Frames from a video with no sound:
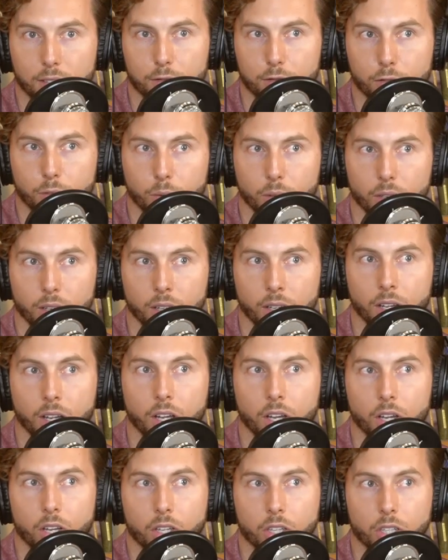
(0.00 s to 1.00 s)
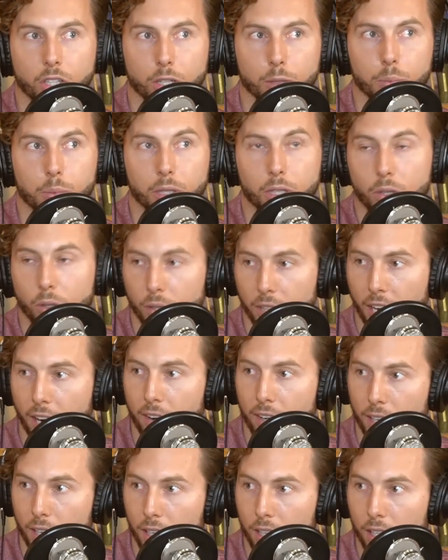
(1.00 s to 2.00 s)
for your
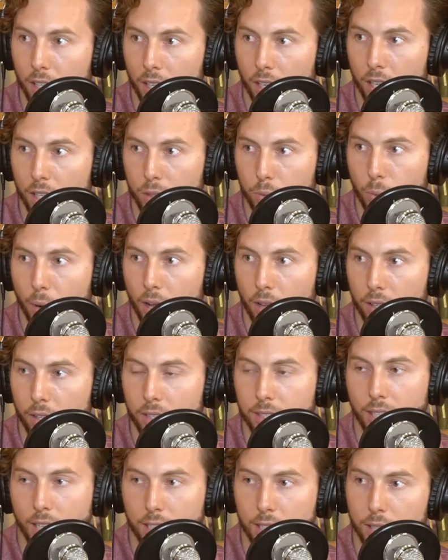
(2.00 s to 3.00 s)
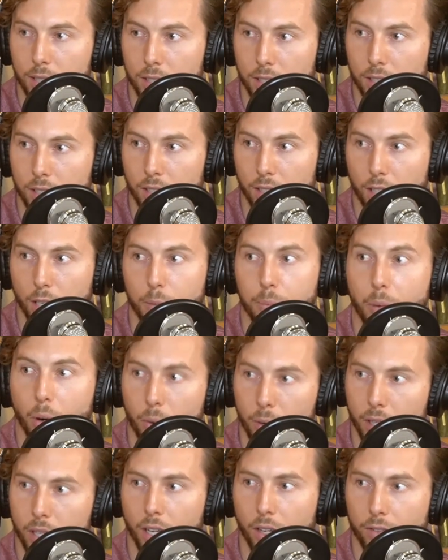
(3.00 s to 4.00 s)
peculiarity as well, because that's a
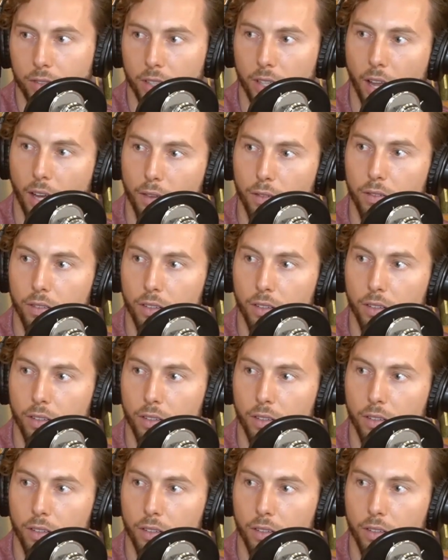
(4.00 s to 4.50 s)
component of your life.